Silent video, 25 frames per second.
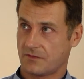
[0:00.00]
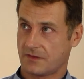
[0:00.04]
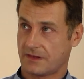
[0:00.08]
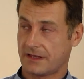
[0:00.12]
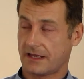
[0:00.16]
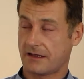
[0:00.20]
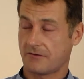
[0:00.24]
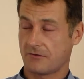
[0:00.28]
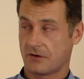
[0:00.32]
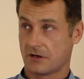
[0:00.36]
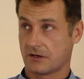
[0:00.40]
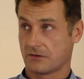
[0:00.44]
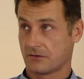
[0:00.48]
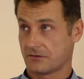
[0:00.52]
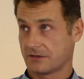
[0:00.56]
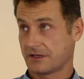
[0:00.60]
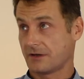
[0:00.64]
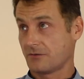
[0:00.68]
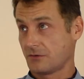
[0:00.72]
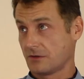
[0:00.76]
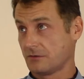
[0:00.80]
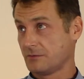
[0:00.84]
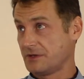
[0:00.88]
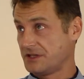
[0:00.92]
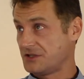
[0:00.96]
there
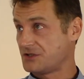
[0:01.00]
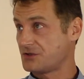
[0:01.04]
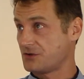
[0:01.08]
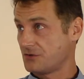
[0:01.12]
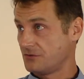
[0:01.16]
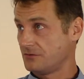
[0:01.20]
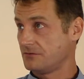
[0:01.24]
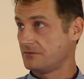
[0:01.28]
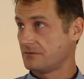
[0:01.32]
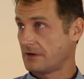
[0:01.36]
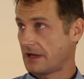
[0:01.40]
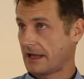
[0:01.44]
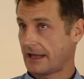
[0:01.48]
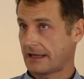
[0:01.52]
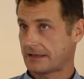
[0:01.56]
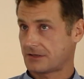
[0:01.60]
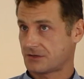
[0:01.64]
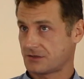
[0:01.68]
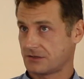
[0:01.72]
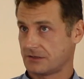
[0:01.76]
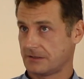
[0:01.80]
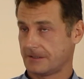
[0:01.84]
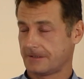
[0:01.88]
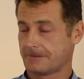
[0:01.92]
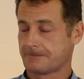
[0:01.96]
will be two,
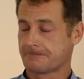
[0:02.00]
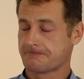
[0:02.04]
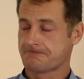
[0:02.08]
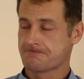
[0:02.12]
actually.